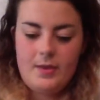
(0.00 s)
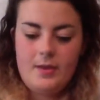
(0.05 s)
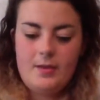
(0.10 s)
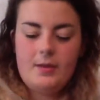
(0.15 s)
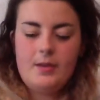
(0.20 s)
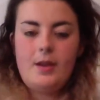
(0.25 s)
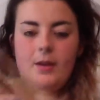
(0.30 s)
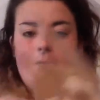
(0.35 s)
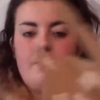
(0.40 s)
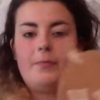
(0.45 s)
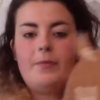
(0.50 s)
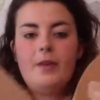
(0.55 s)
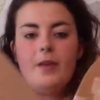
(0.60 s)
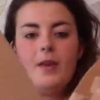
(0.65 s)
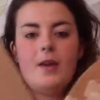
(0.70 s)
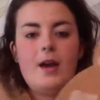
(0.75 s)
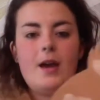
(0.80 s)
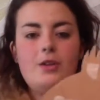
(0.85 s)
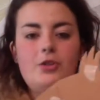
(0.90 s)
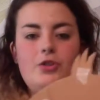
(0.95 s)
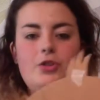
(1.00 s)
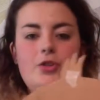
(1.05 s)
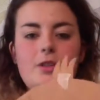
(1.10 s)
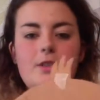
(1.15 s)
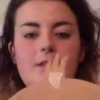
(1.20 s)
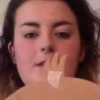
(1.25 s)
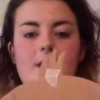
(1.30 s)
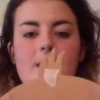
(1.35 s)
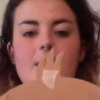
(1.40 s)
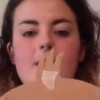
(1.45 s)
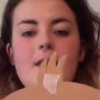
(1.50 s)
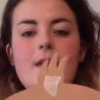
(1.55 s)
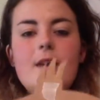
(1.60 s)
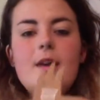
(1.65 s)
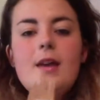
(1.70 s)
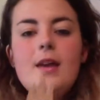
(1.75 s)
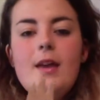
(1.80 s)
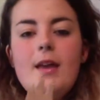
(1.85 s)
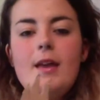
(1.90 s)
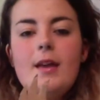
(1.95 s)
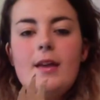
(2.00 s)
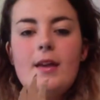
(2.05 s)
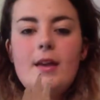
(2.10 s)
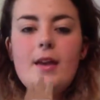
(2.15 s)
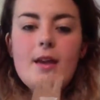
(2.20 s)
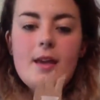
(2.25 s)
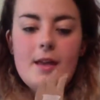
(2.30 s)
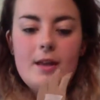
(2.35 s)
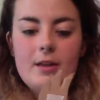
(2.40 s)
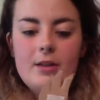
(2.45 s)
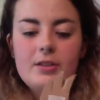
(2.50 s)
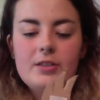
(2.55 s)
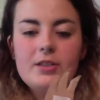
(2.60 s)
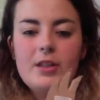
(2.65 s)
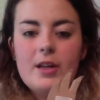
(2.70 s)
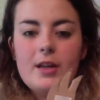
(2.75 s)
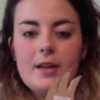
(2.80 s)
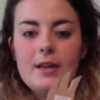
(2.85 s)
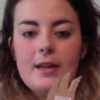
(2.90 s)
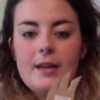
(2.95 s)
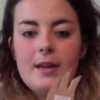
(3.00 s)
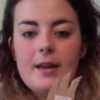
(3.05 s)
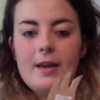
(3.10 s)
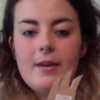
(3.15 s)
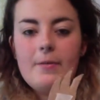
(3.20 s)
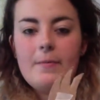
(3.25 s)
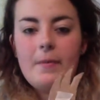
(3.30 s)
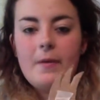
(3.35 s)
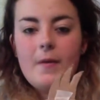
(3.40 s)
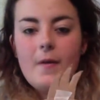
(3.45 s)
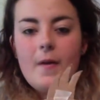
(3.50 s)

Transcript: So, as you can see, he looks like Lilo.